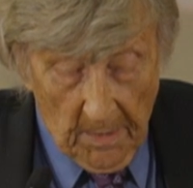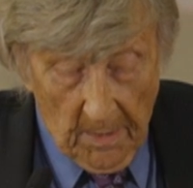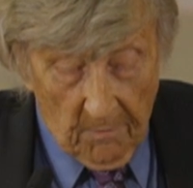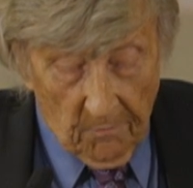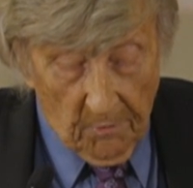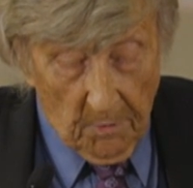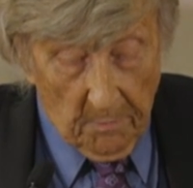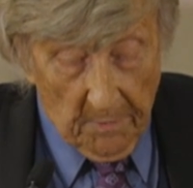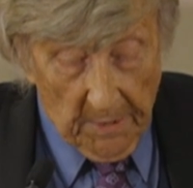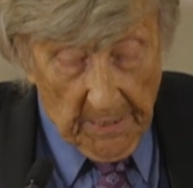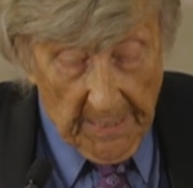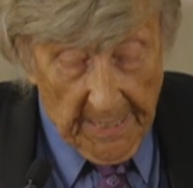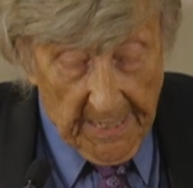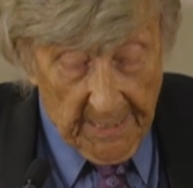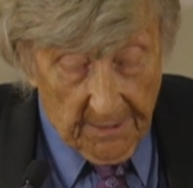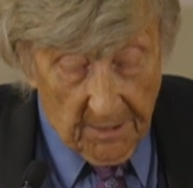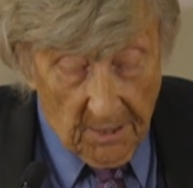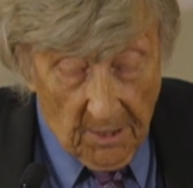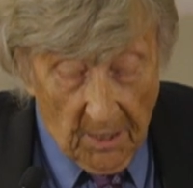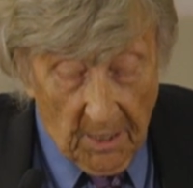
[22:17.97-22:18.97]
From the
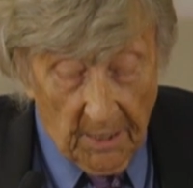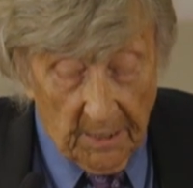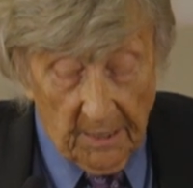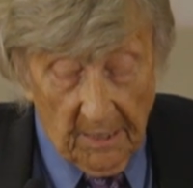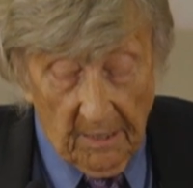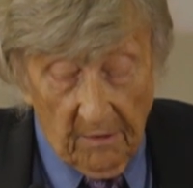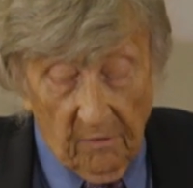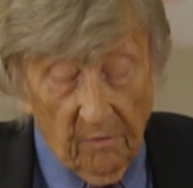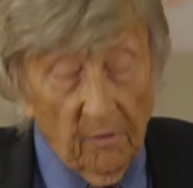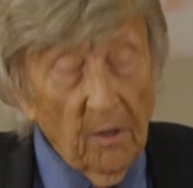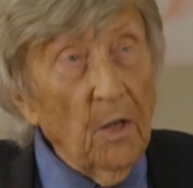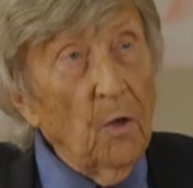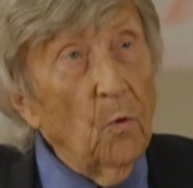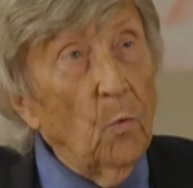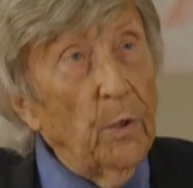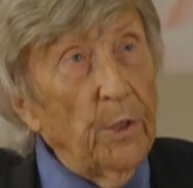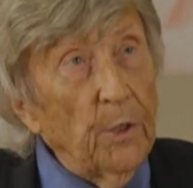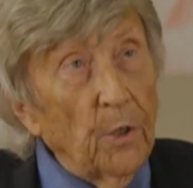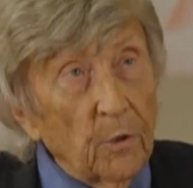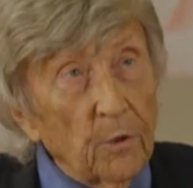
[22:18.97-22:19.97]
late 90s,
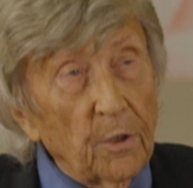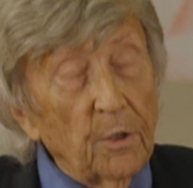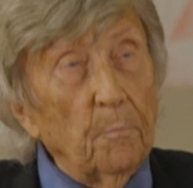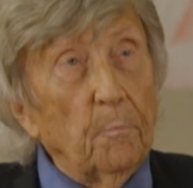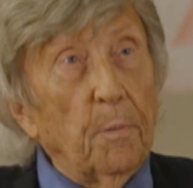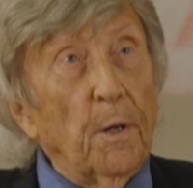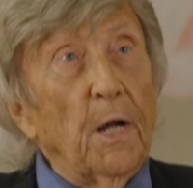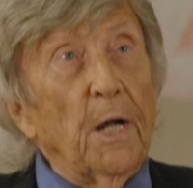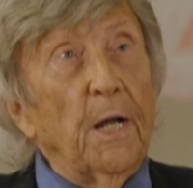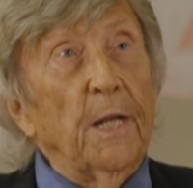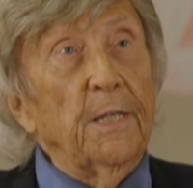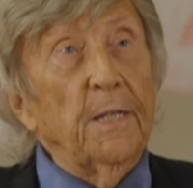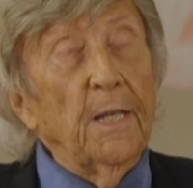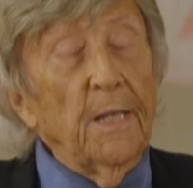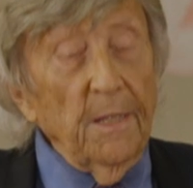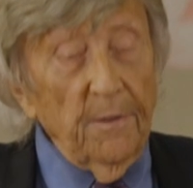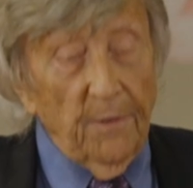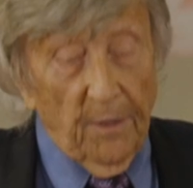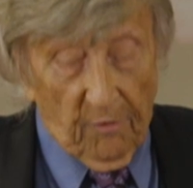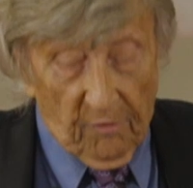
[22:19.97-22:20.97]
we occupied
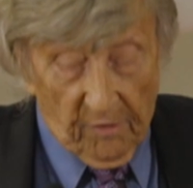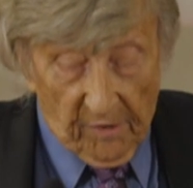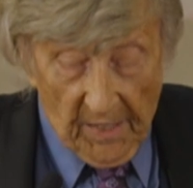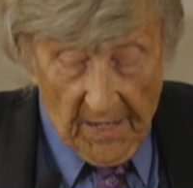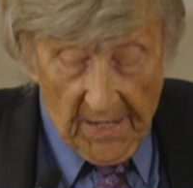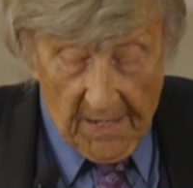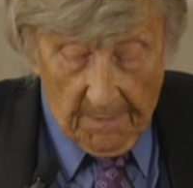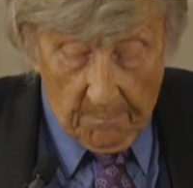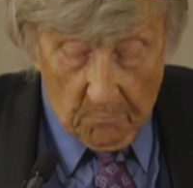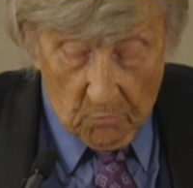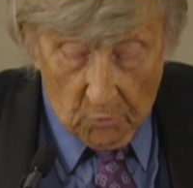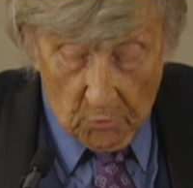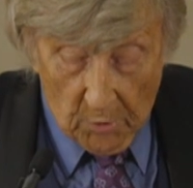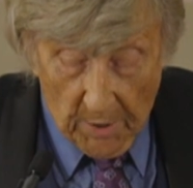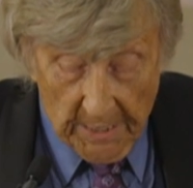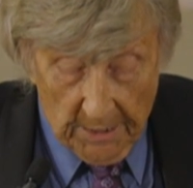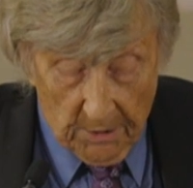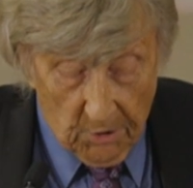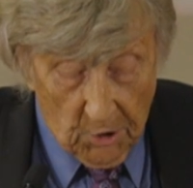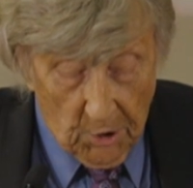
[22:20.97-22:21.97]
the same
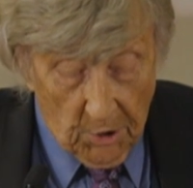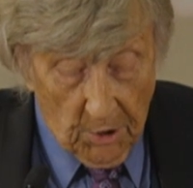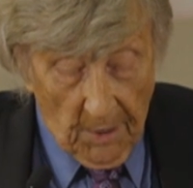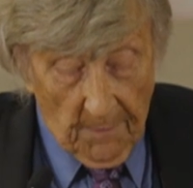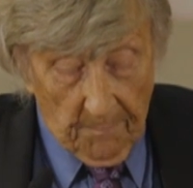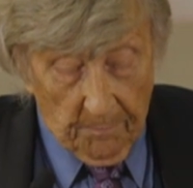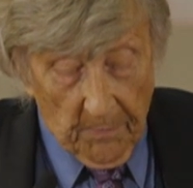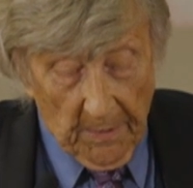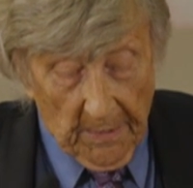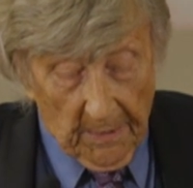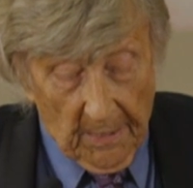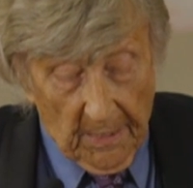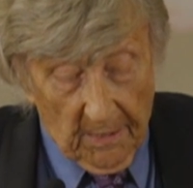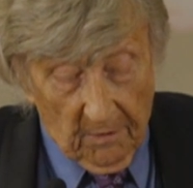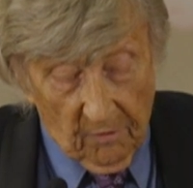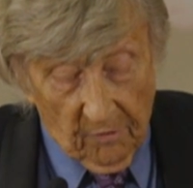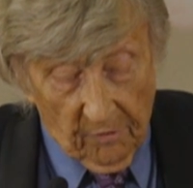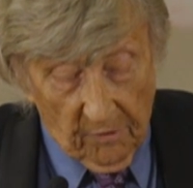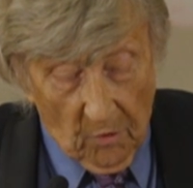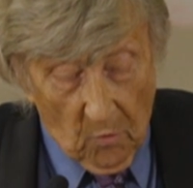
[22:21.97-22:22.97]
trench
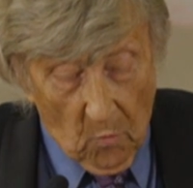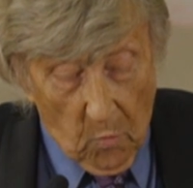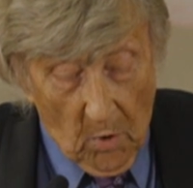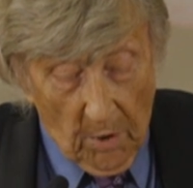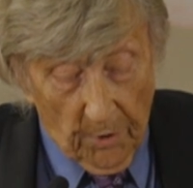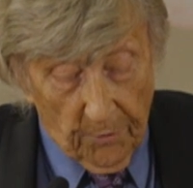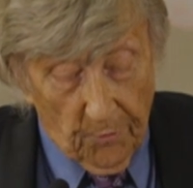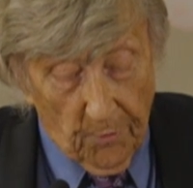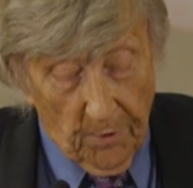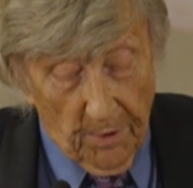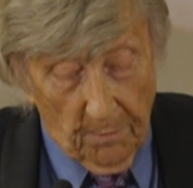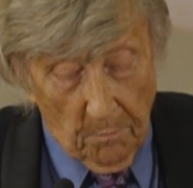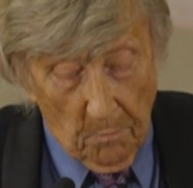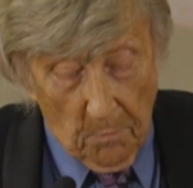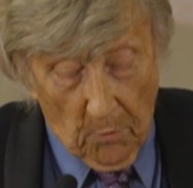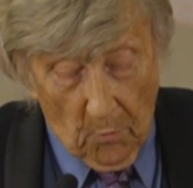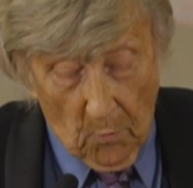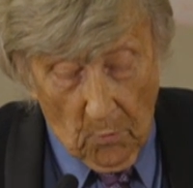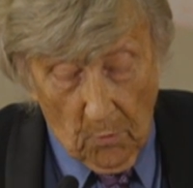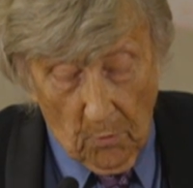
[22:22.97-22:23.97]
against the quadrant
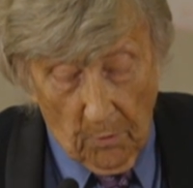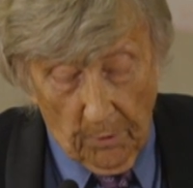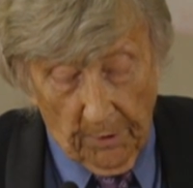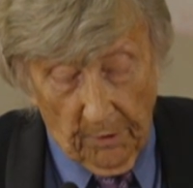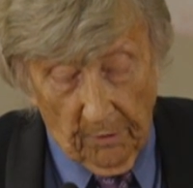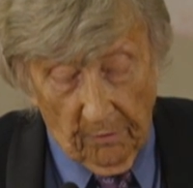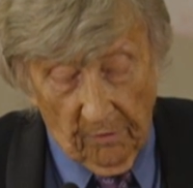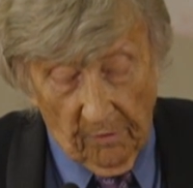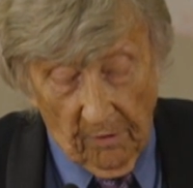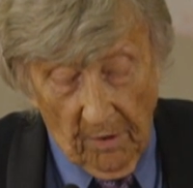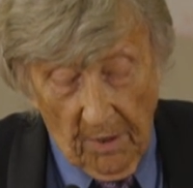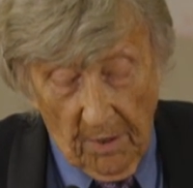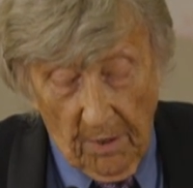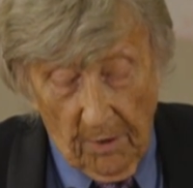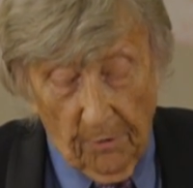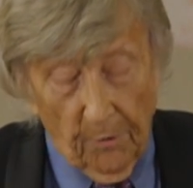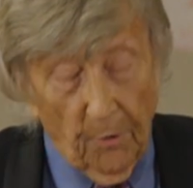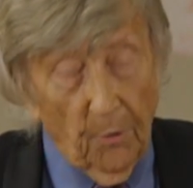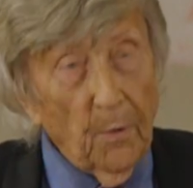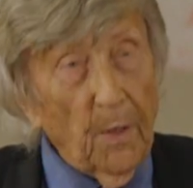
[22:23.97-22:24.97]
marauders
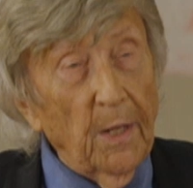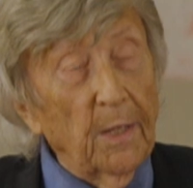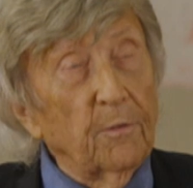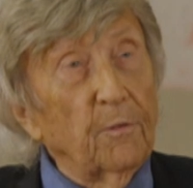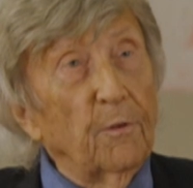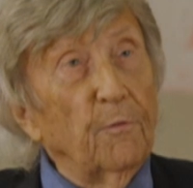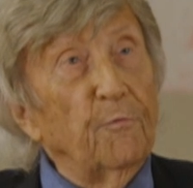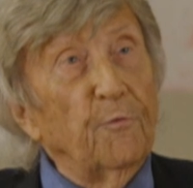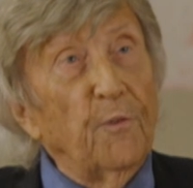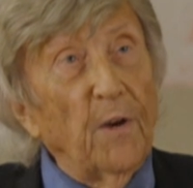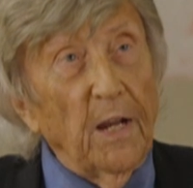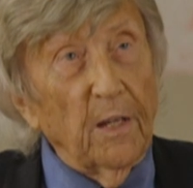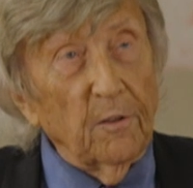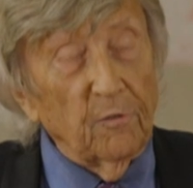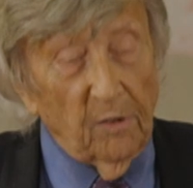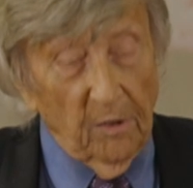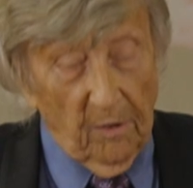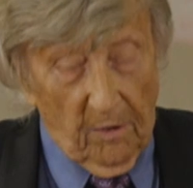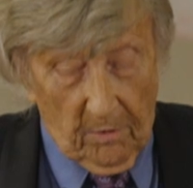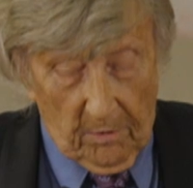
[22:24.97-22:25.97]
throughout the
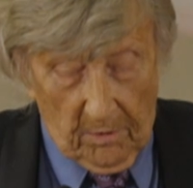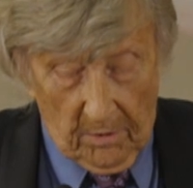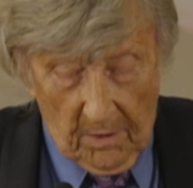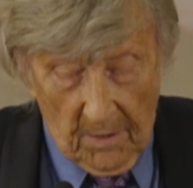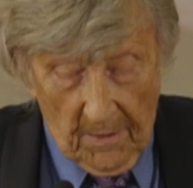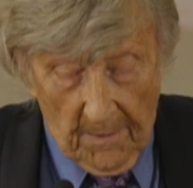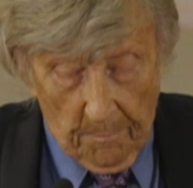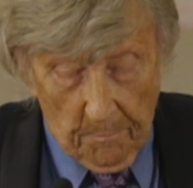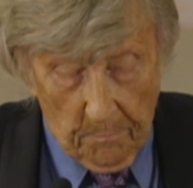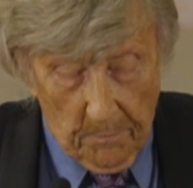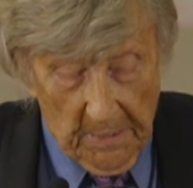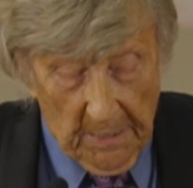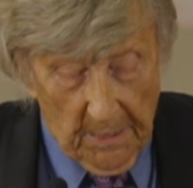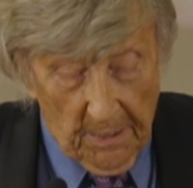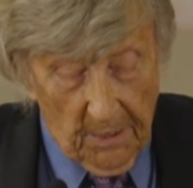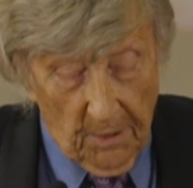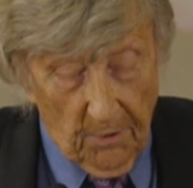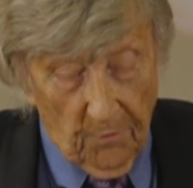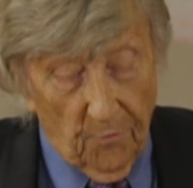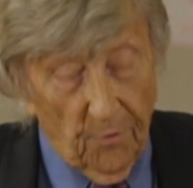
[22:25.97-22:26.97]
farcical,
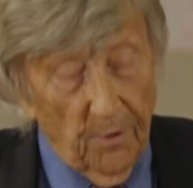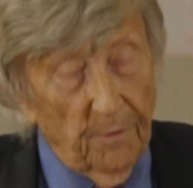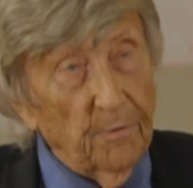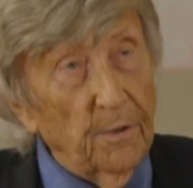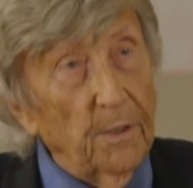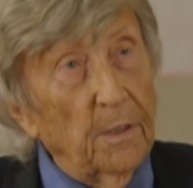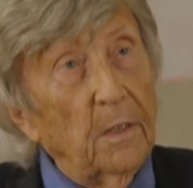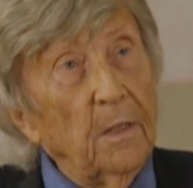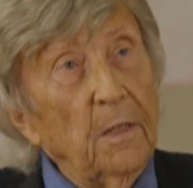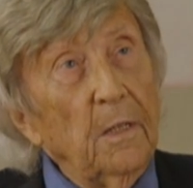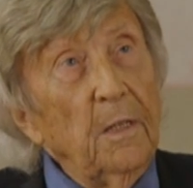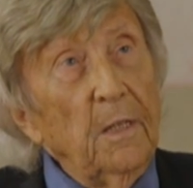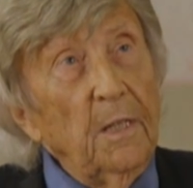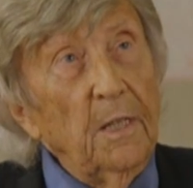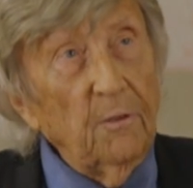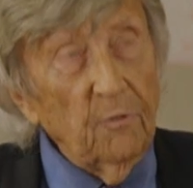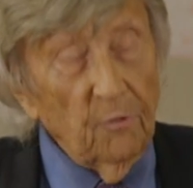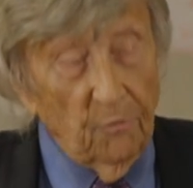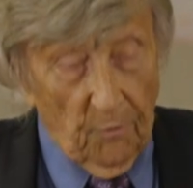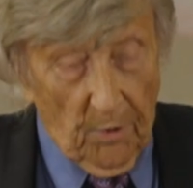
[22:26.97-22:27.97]
media-driven
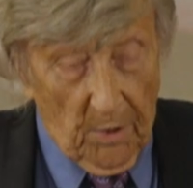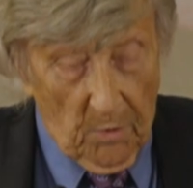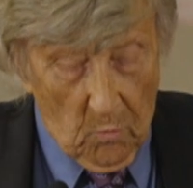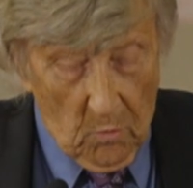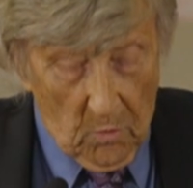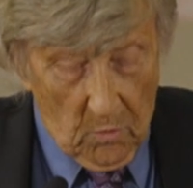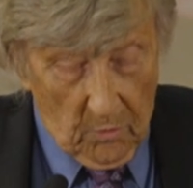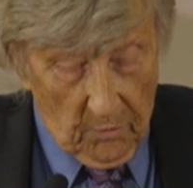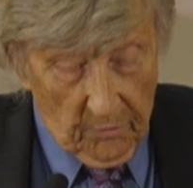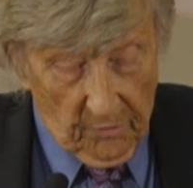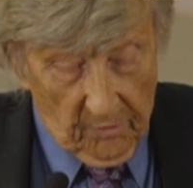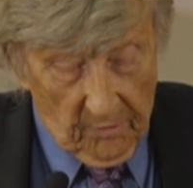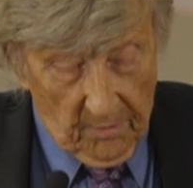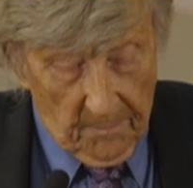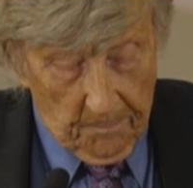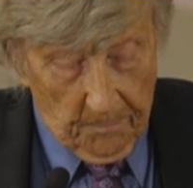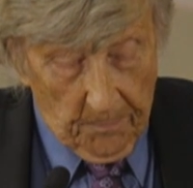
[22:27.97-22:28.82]
history wars.